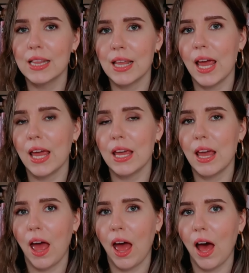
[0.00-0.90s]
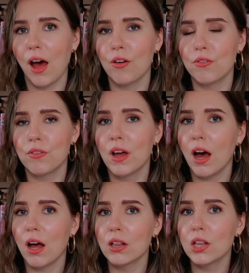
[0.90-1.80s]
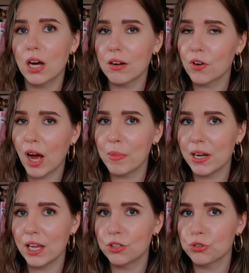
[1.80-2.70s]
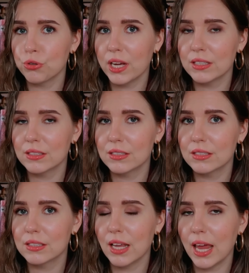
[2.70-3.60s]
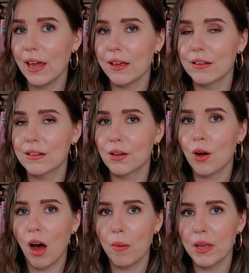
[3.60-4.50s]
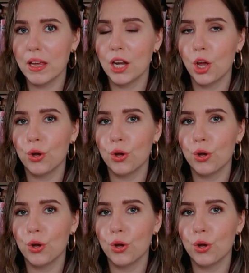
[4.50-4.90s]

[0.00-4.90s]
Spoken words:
they have a lot of common interests and common